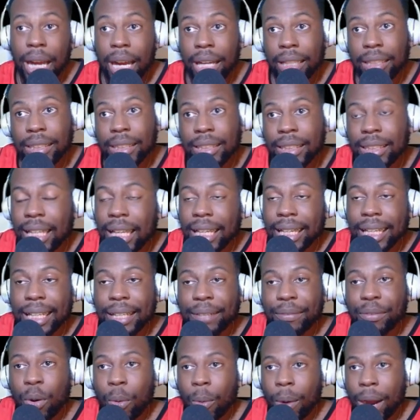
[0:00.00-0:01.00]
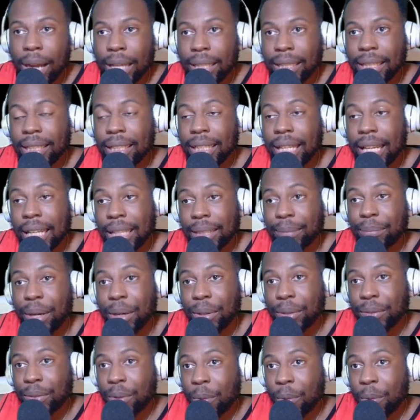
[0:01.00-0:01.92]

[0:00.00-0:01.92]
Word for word: Honestly, like, if Kawhi Leonard, like, bro,